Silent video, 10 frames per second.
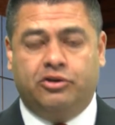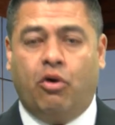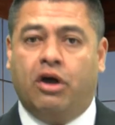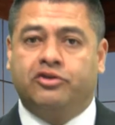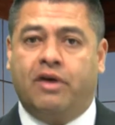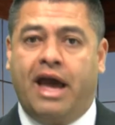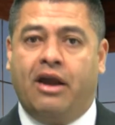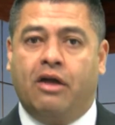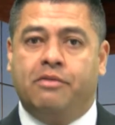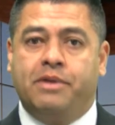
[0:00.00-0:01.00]
You also had
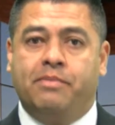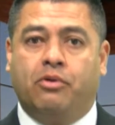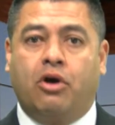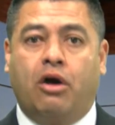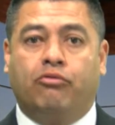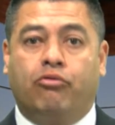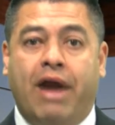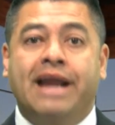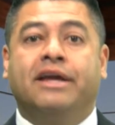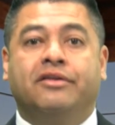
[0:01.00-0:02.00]
other people called
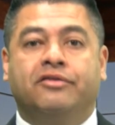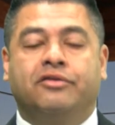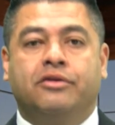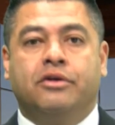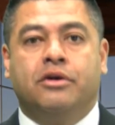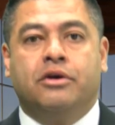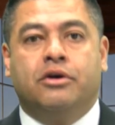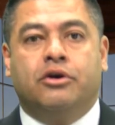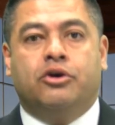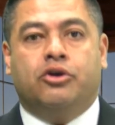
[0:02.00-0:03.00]
write-ins.
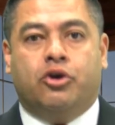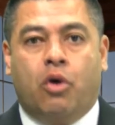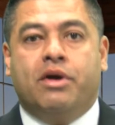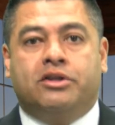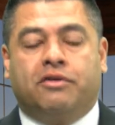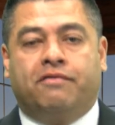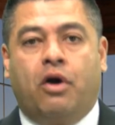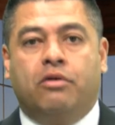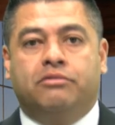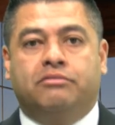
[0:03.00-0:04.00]
You go in to
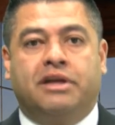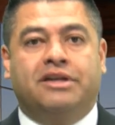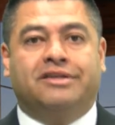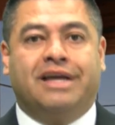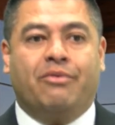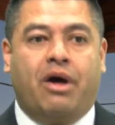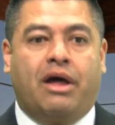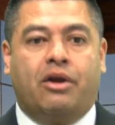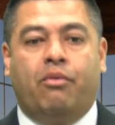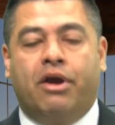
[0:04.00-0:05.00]
vote and you say, well,
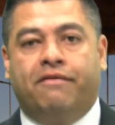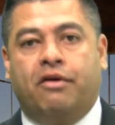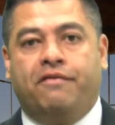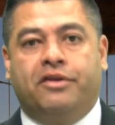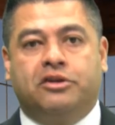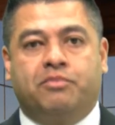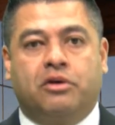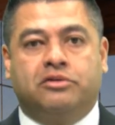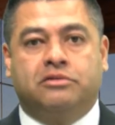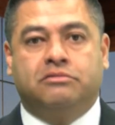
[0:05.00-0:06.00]
I don't want to vote for this
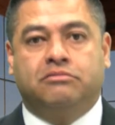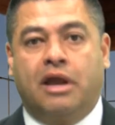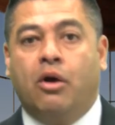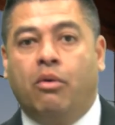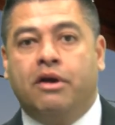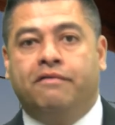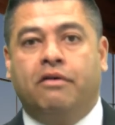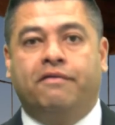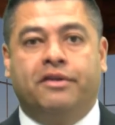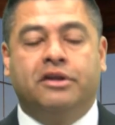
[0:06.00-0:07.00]
person. I don't want to
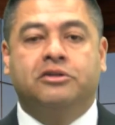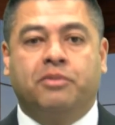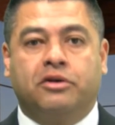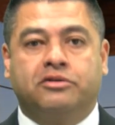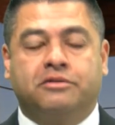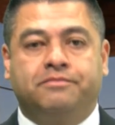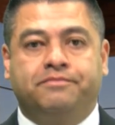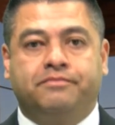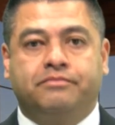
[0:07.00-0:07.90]
vote for this person.